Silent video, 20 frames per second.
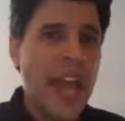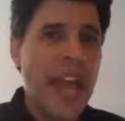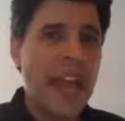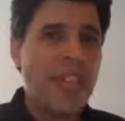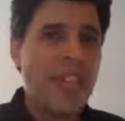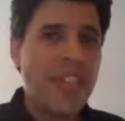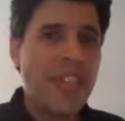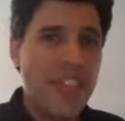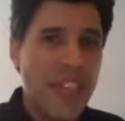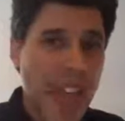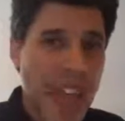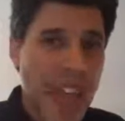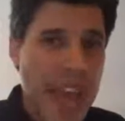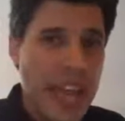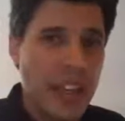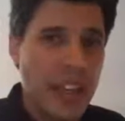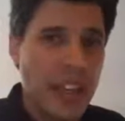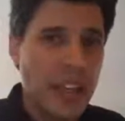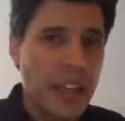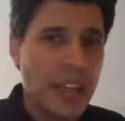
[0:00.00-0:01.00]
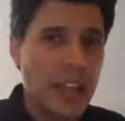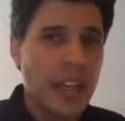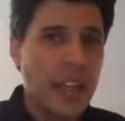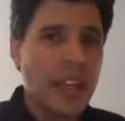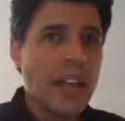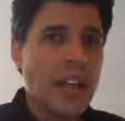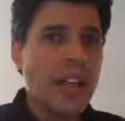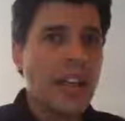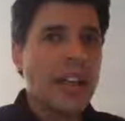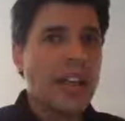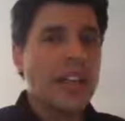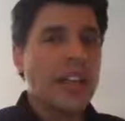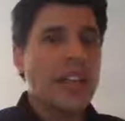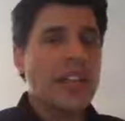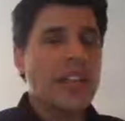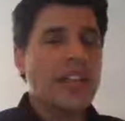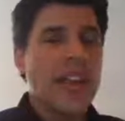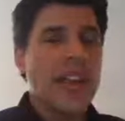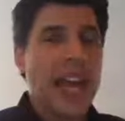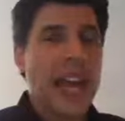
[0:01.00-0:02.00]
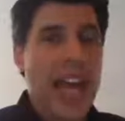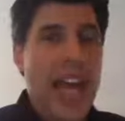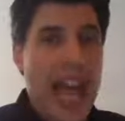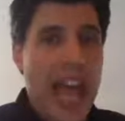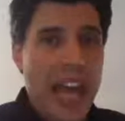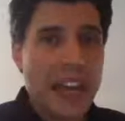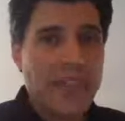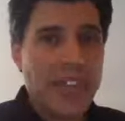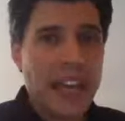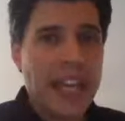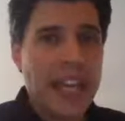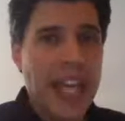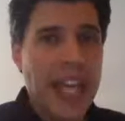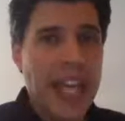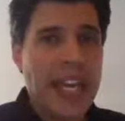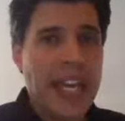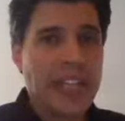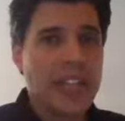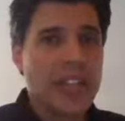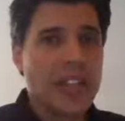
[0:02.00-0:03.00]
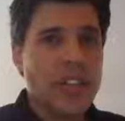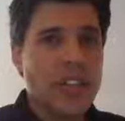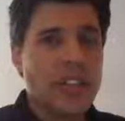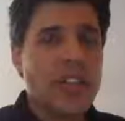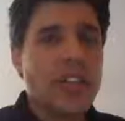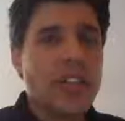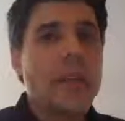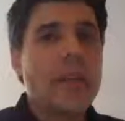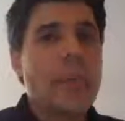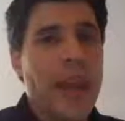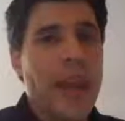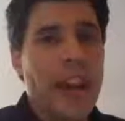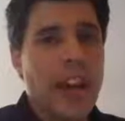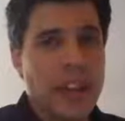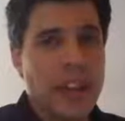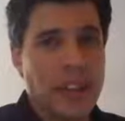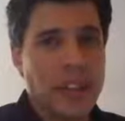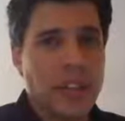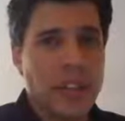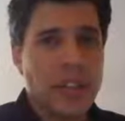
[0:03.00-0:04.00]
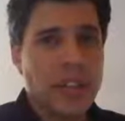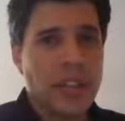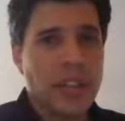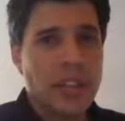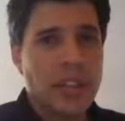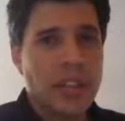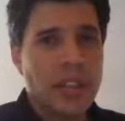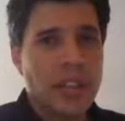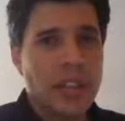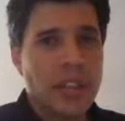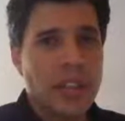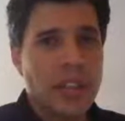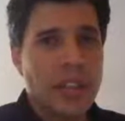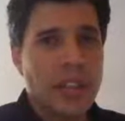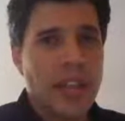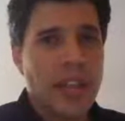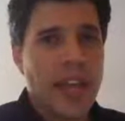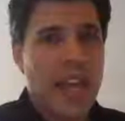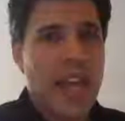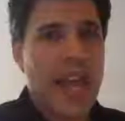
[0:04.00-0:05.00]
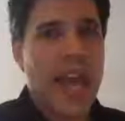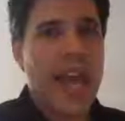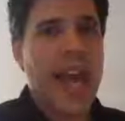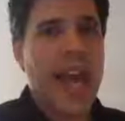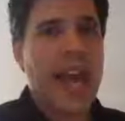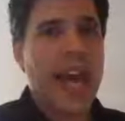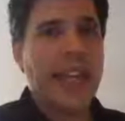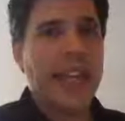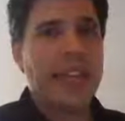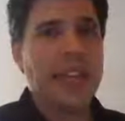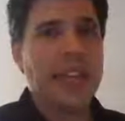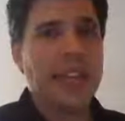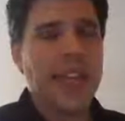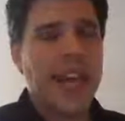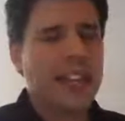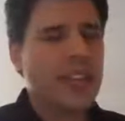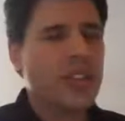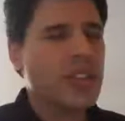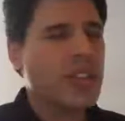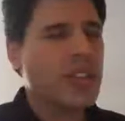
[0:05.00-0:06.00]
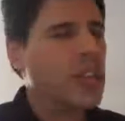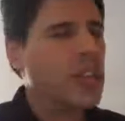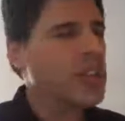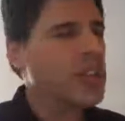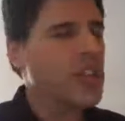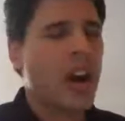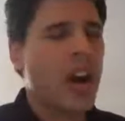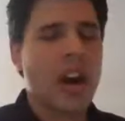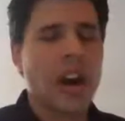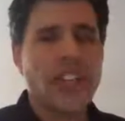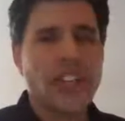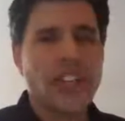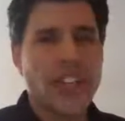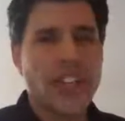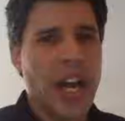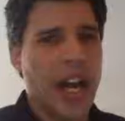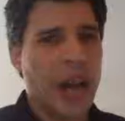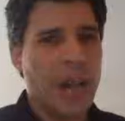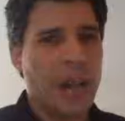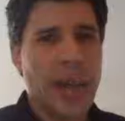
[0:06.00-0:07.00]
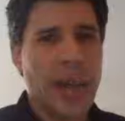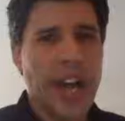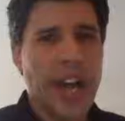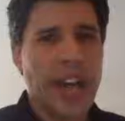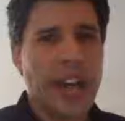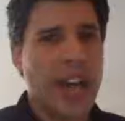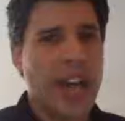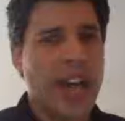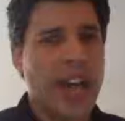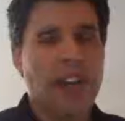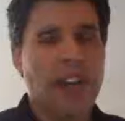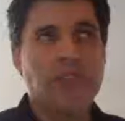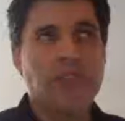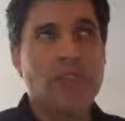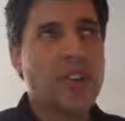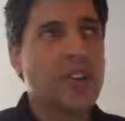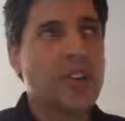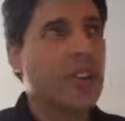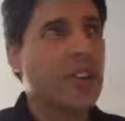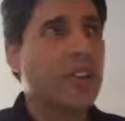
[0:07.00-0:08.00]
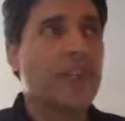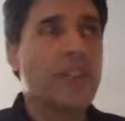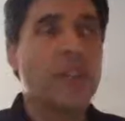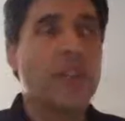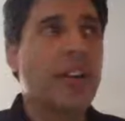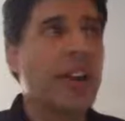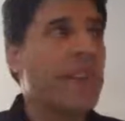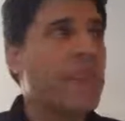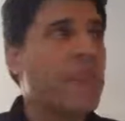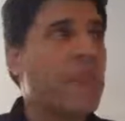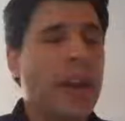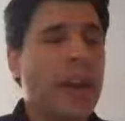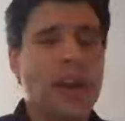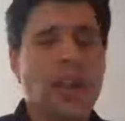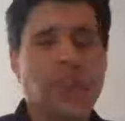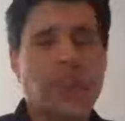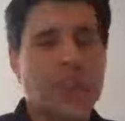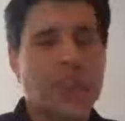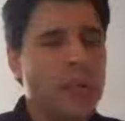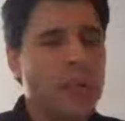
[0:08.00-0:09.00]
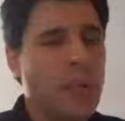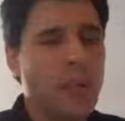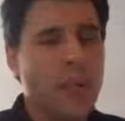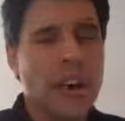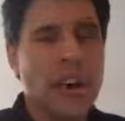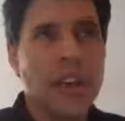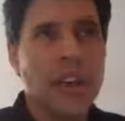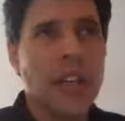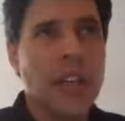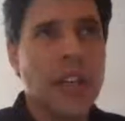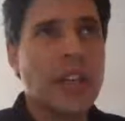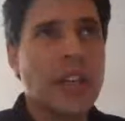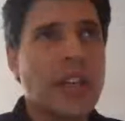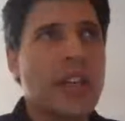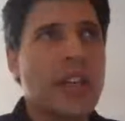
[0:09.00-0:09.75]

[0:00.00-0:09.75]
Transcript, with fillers: and then you've got to advocate to the parents. And that's such a hard job. And unfortunately, if you don't have the parents on board,